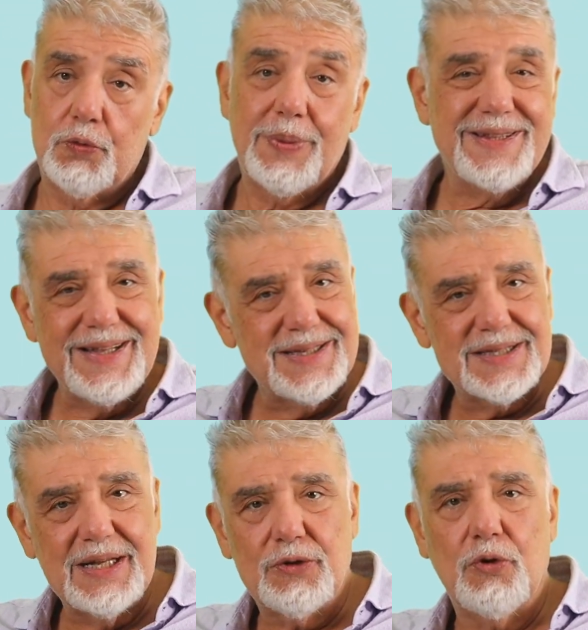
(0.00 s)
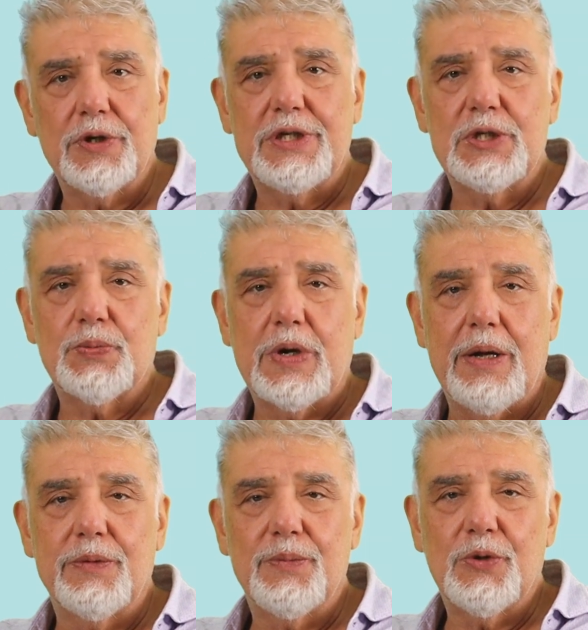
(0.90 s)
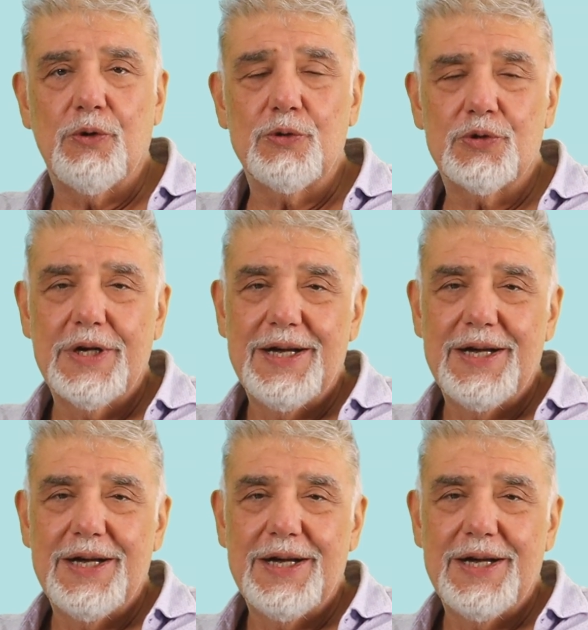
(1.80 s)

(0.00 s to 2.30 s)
But that's not Turkey's problem, because